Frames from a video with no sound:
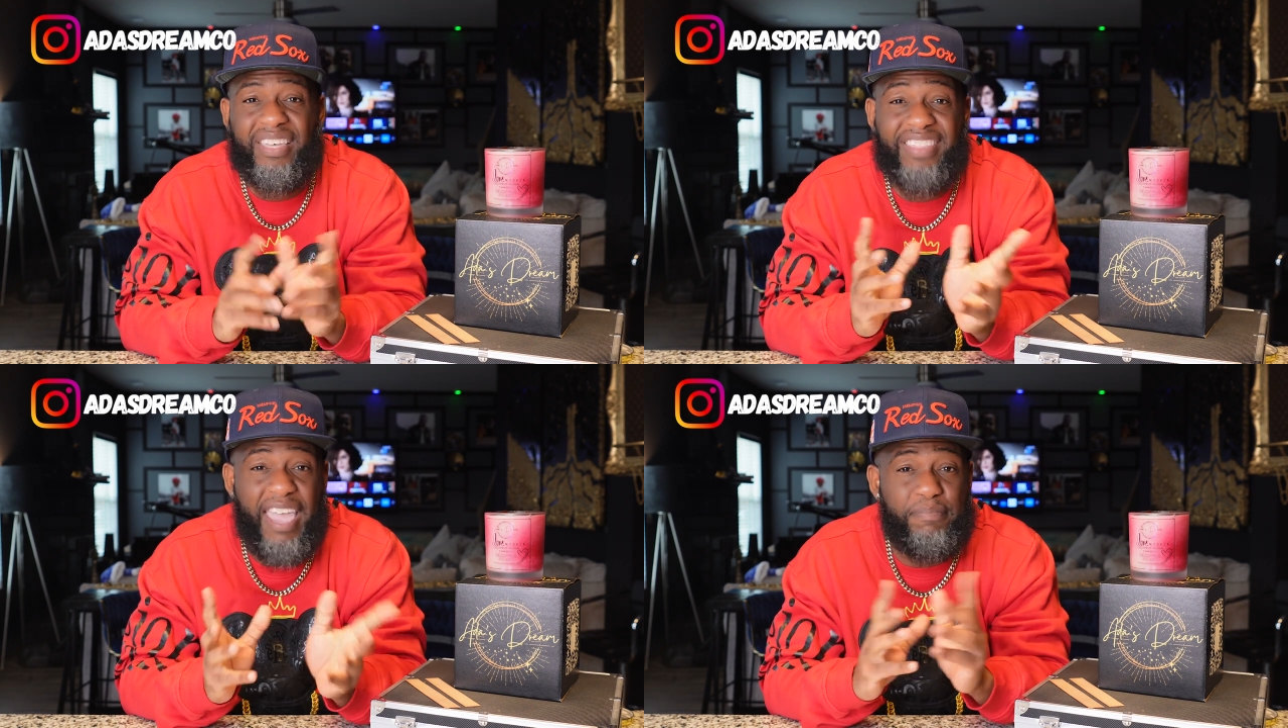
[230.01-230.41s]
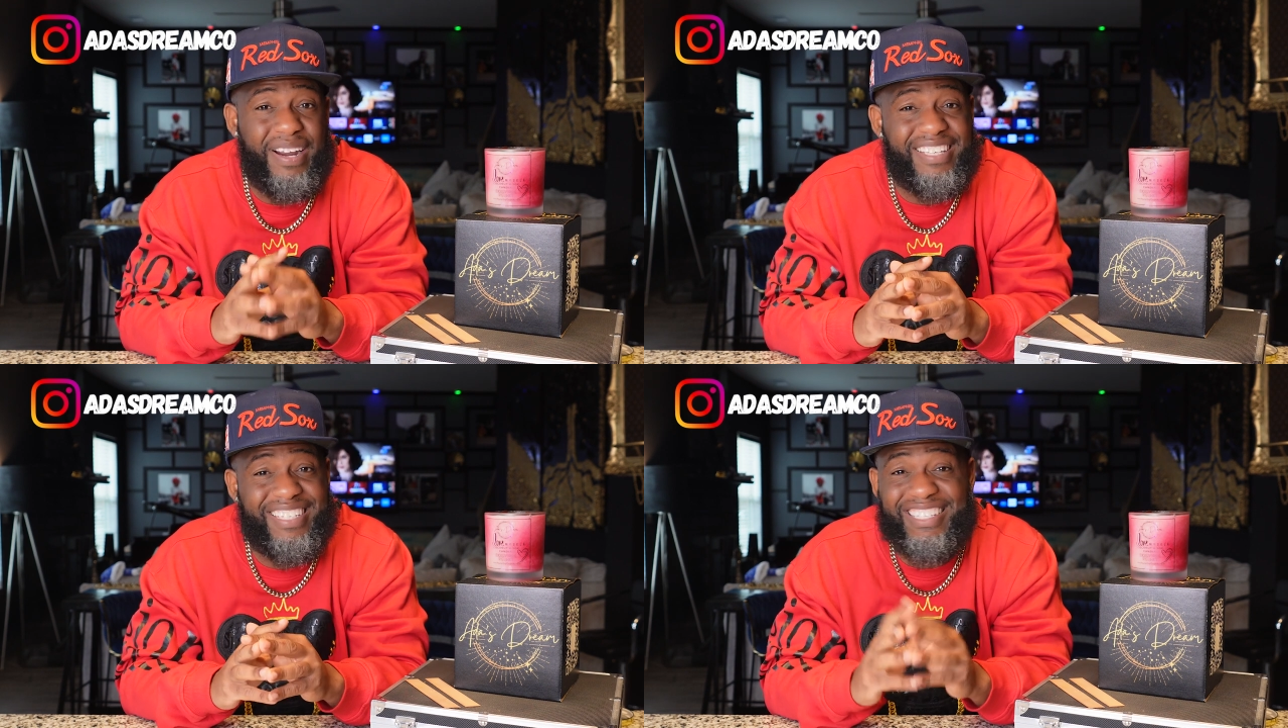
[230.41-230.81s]
That
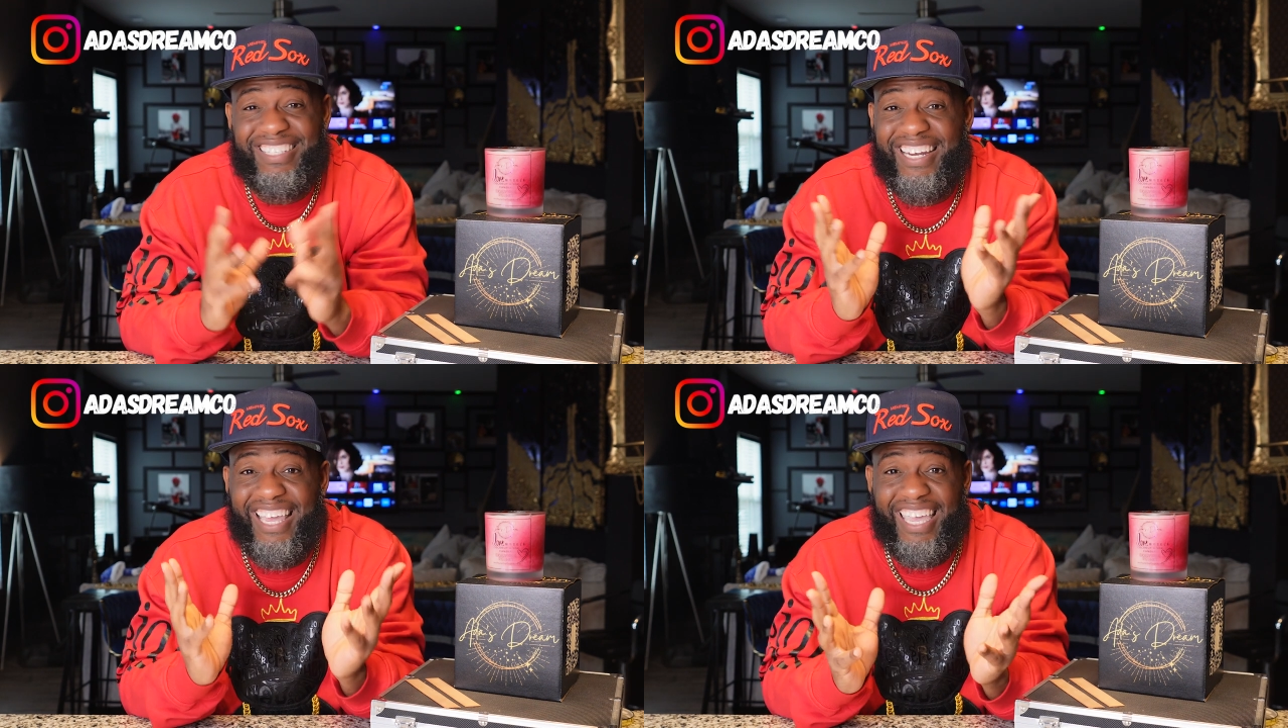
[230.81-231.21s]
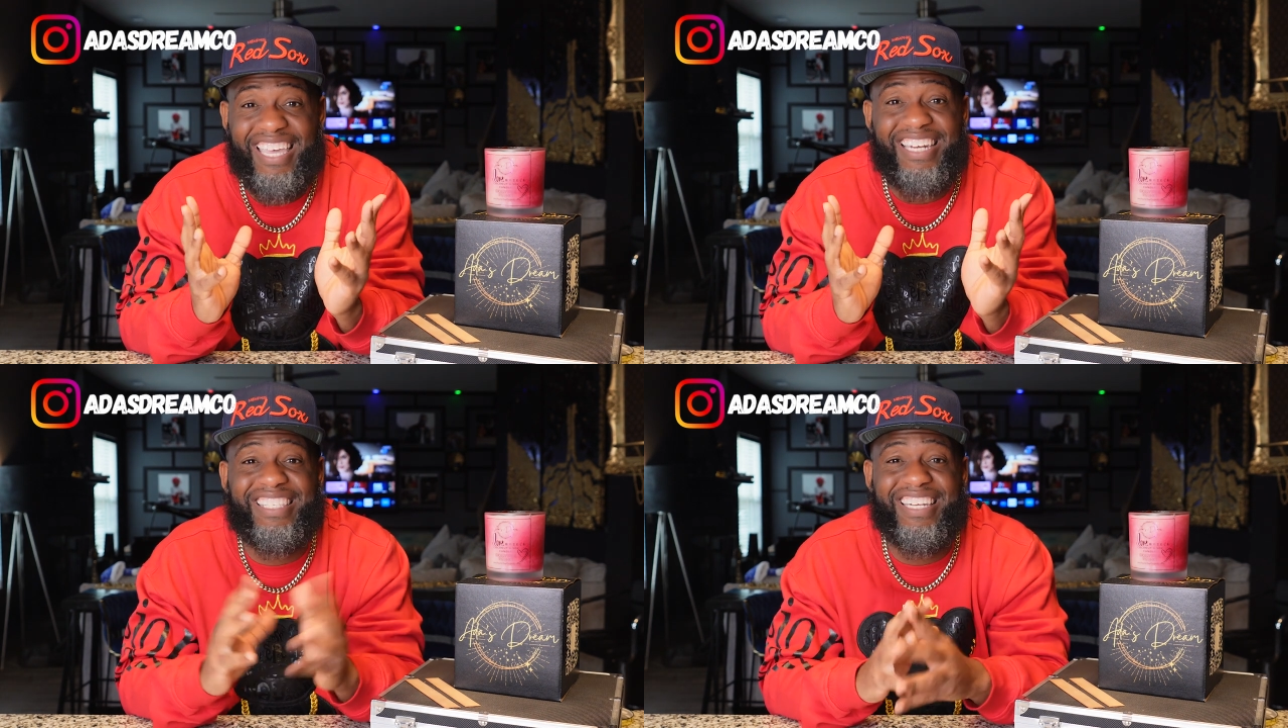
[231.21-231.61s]
brings us to the
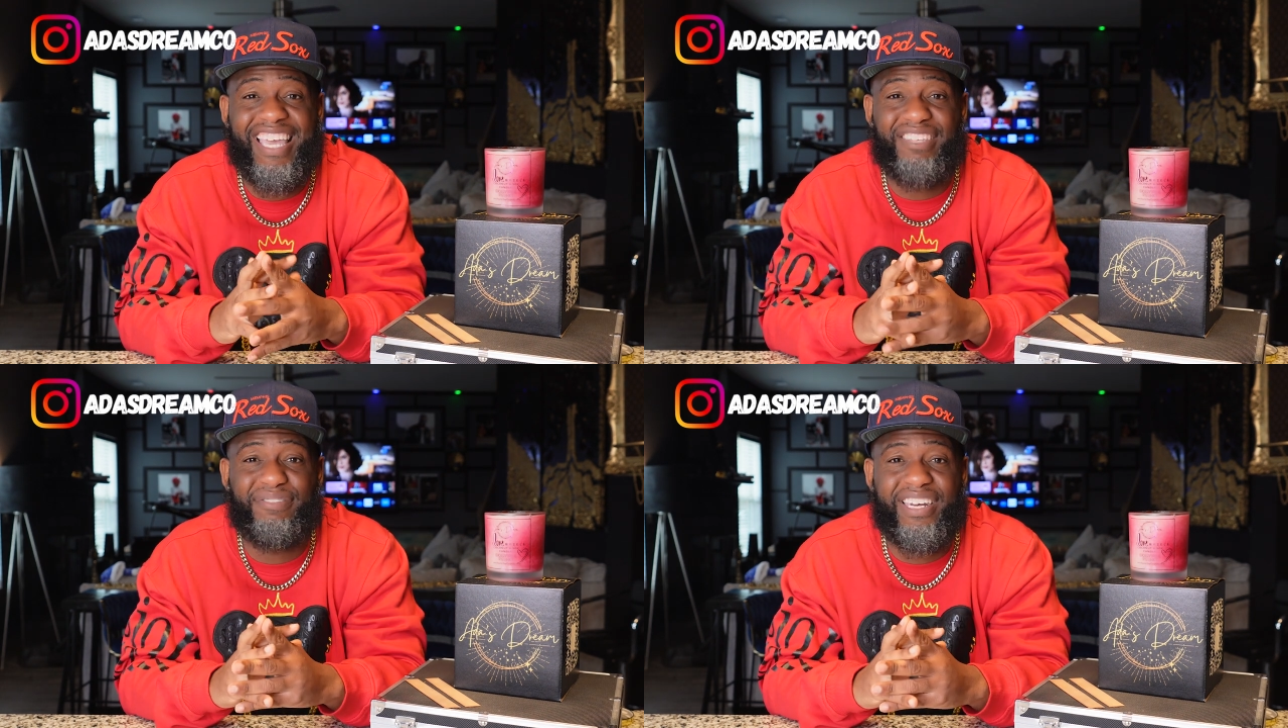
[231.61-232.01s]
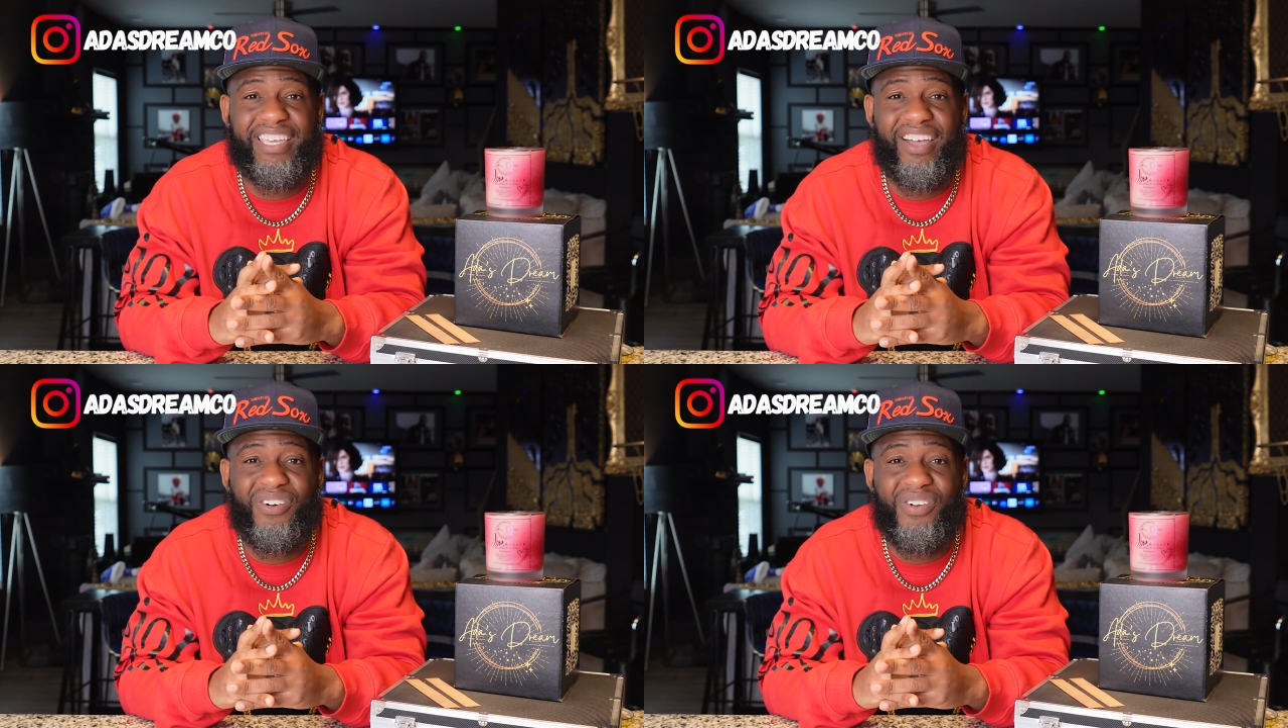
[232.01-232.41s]
end of today's video.